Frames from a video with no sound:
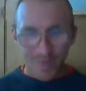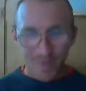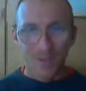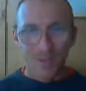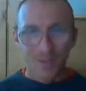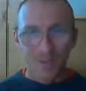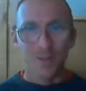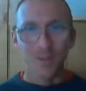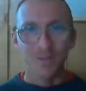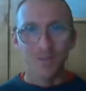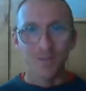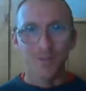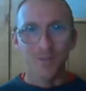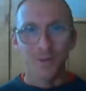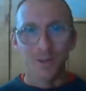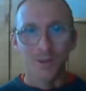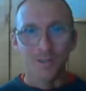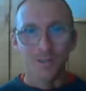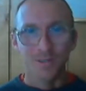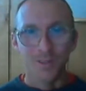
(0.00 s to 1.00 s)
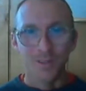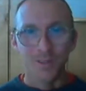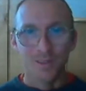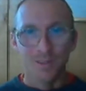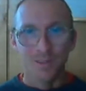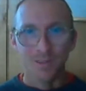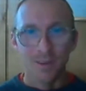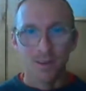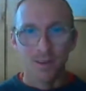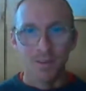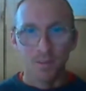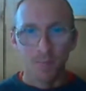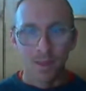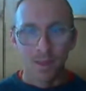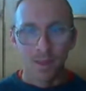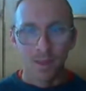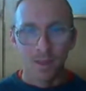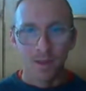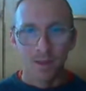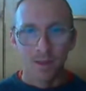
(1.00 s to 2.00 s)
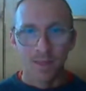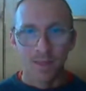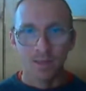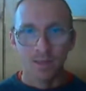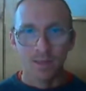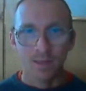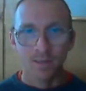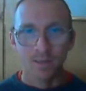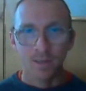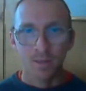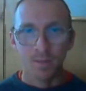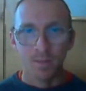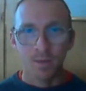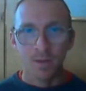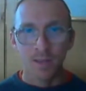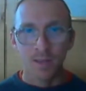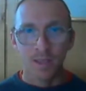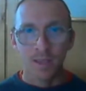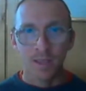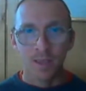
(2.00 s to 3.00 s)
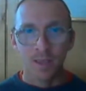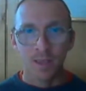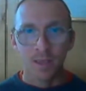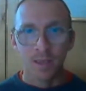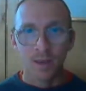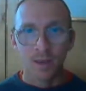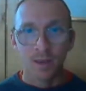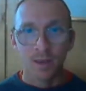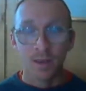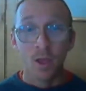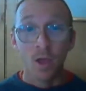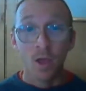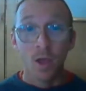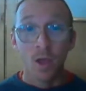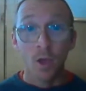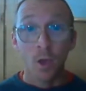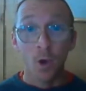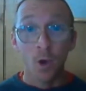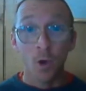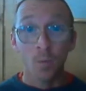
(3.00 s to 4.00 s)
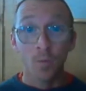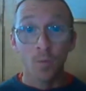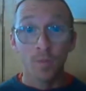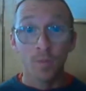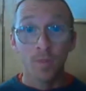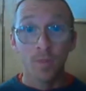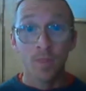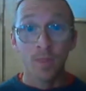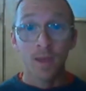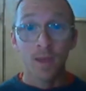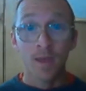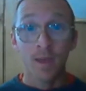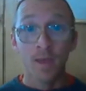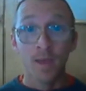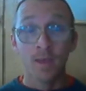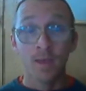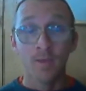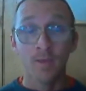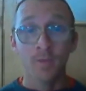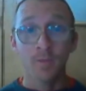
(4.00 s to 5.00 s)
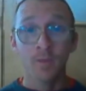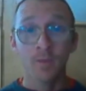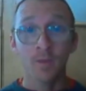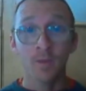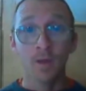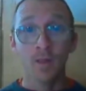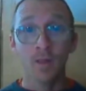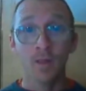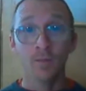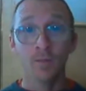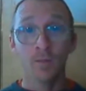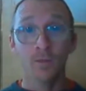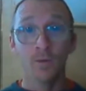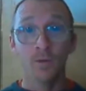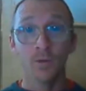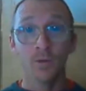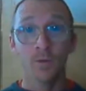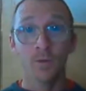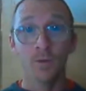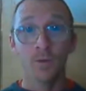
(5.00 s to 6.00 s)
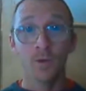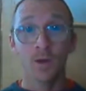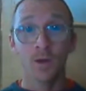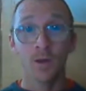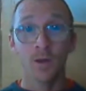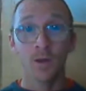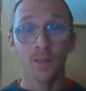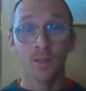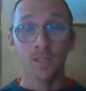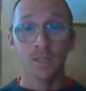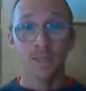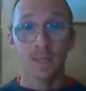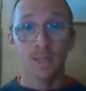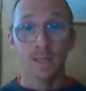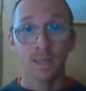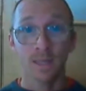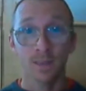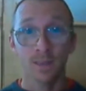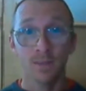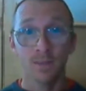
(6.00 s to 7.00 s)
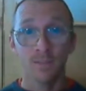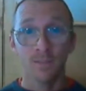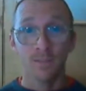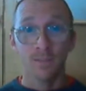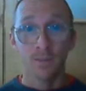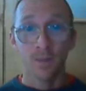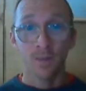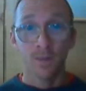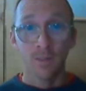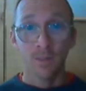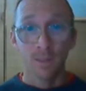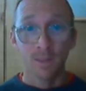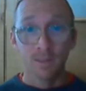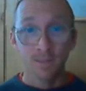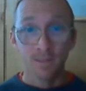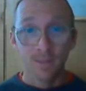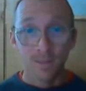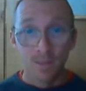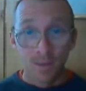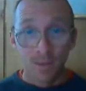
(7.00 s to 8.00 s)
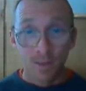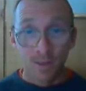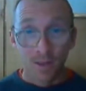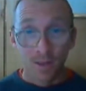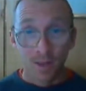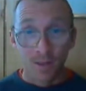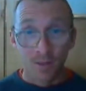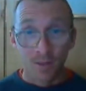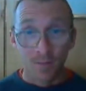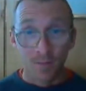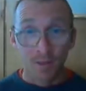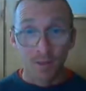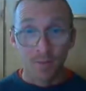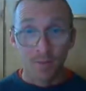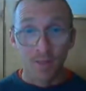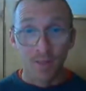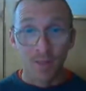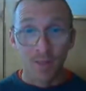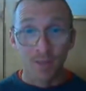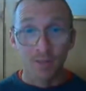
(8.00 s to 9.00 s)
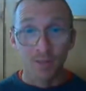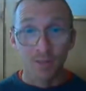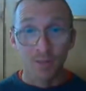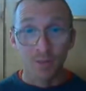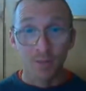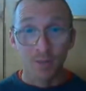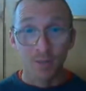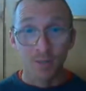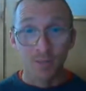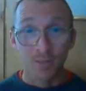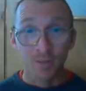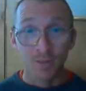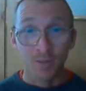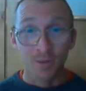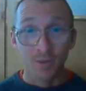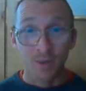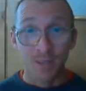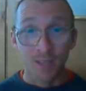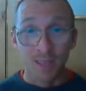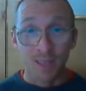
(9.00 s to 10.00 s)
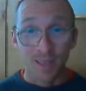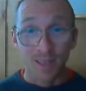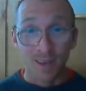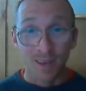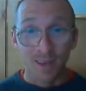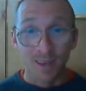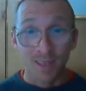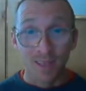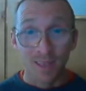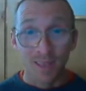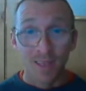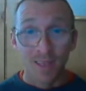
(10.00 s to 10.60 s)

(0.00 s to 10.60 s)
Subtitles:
forward to hosting you here later this summer, and I hope that all of you who are listening and viewing this, to begin with, thank you so much for tuning in.